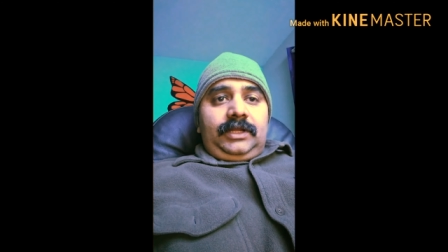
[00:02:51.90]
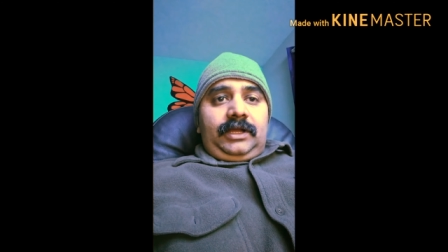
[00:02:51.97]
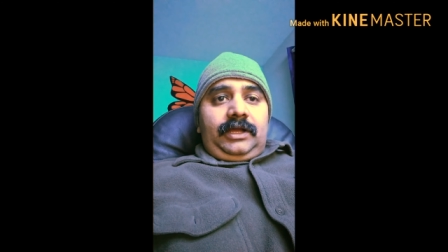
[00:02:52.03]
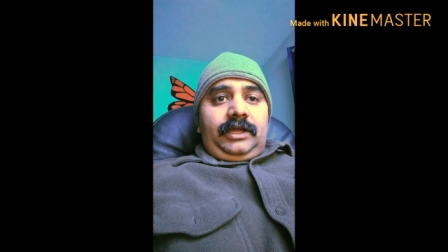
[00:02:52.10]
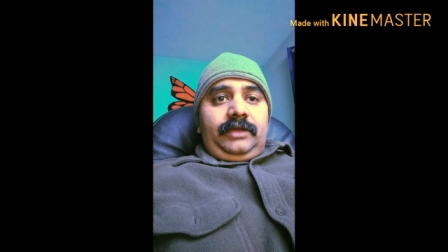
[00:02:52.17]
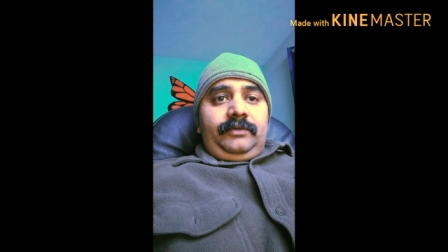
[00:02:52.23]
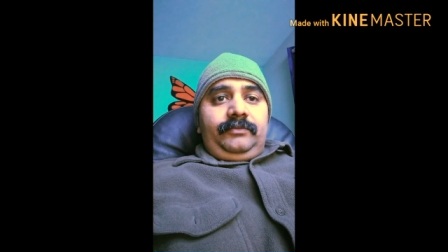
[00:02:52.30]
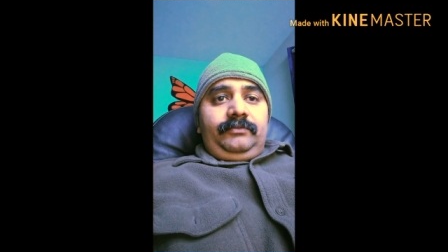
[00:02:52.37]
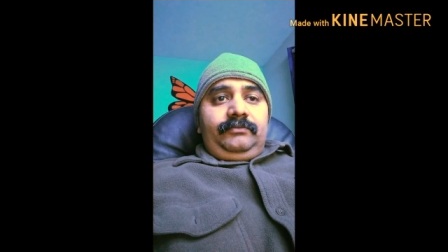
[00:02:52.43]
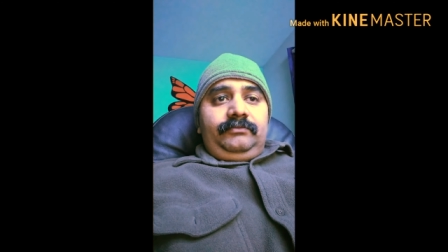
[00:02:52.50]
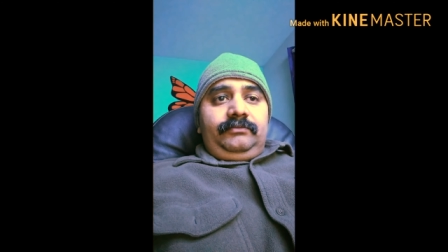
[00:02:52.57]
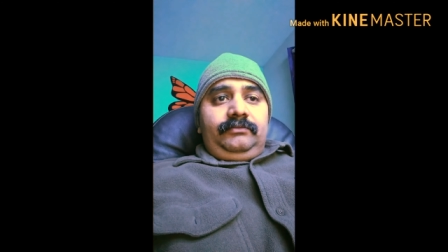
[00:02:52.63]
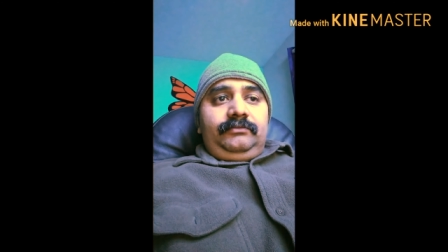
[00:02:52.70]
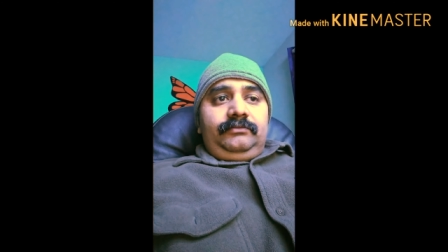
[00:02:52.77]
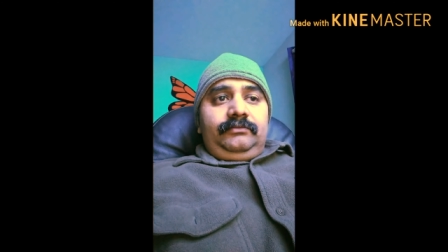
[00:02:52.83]
I
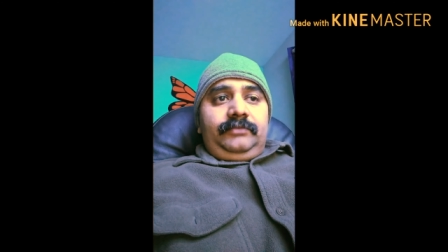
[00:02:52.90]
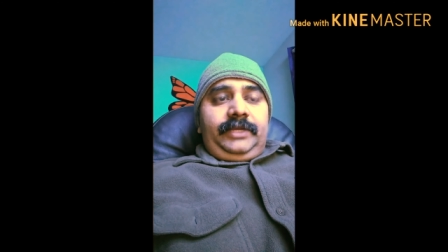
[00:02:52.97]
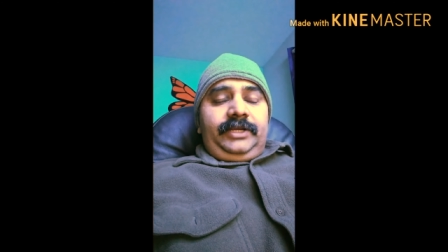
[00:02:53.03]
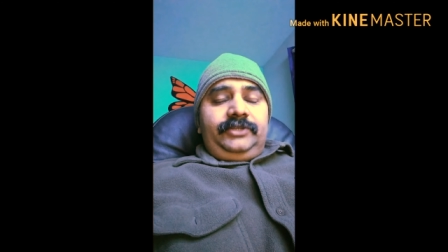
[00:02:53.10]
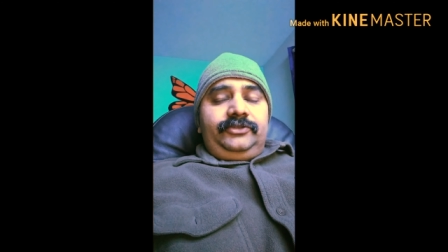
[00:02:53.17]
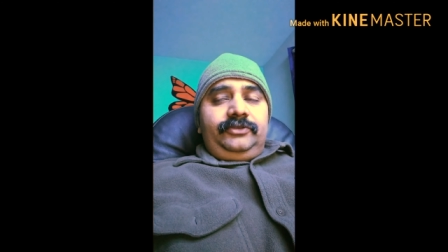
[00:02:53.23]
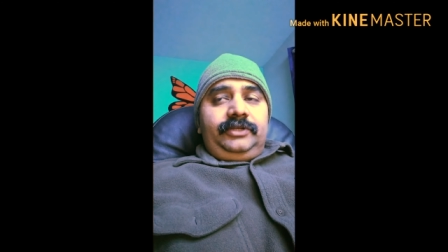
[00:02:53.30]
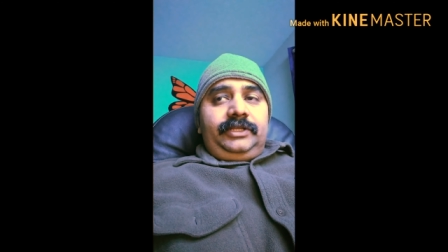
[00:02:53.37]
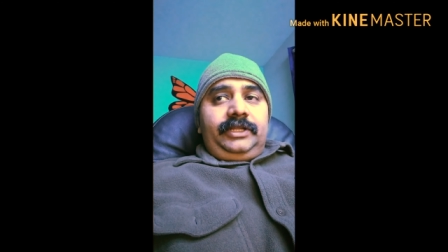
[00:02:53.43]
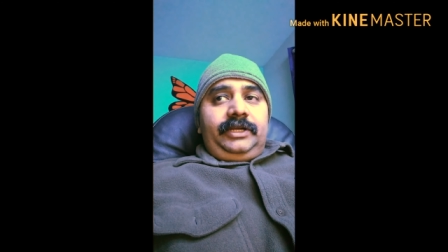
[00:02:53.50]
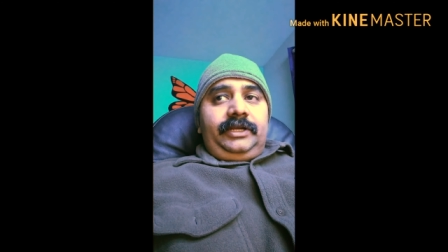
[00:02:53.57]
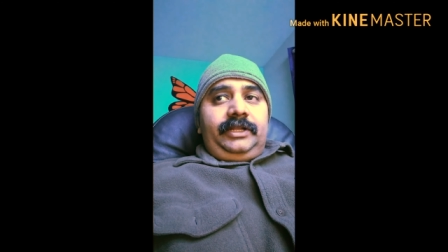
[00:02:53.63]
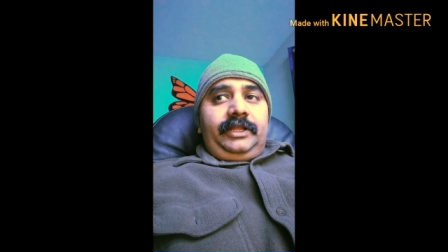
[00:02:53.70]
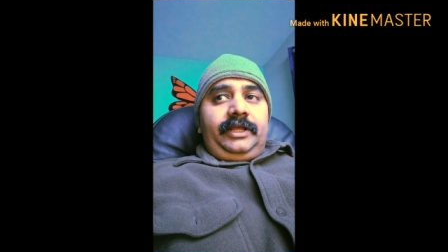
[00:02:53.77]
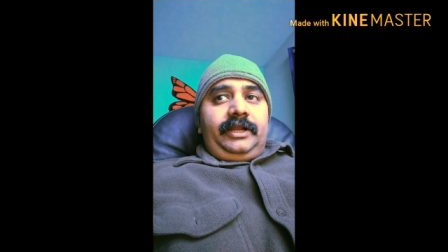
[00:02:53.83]
made sure
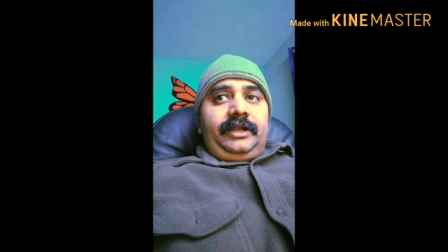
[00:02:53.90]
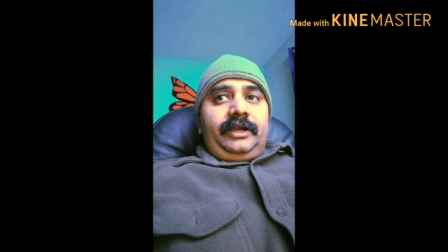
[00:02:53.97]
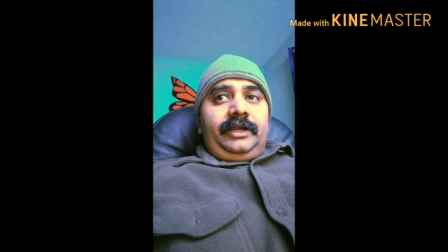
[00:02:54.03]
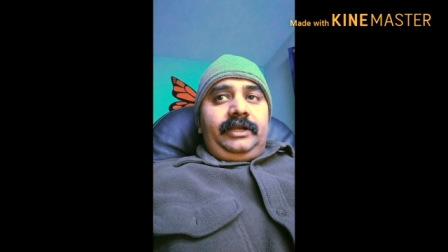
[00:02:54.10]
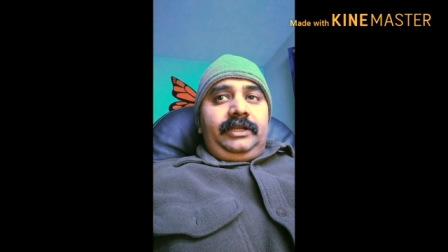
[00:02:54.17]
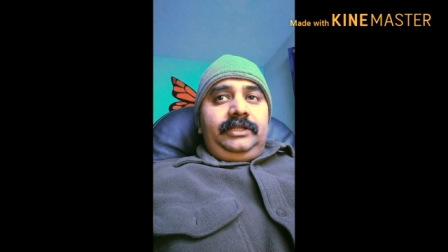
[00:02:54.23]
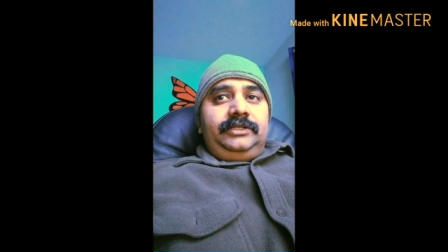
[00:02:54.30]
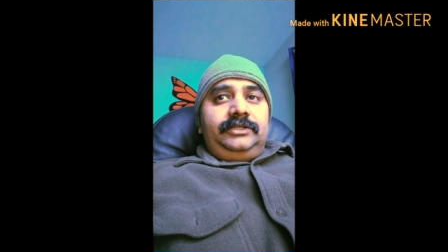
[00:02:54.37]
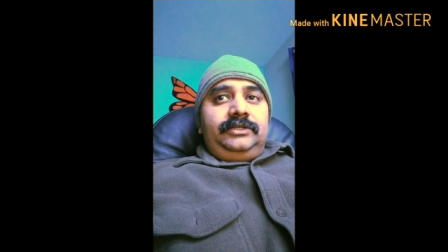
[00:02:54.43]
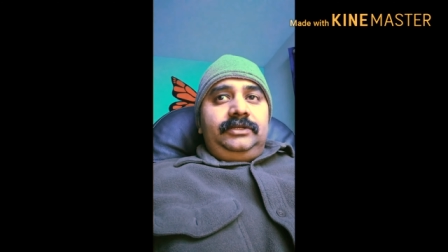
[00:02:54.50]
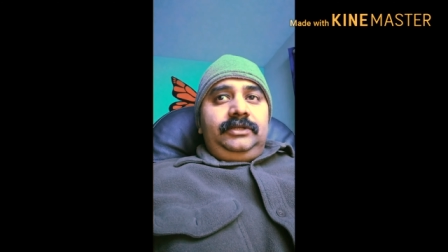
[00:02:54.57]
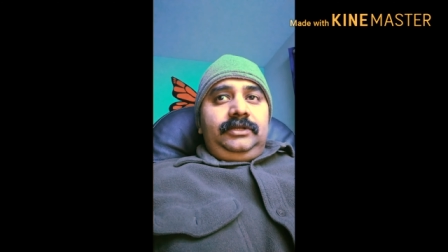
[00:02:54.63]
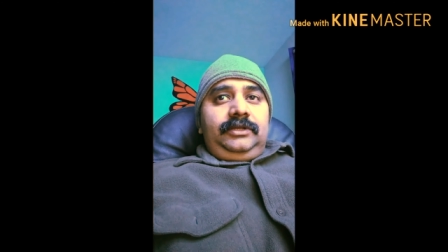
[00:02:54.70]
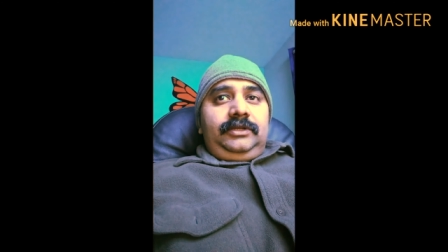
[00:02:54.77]
that there are at least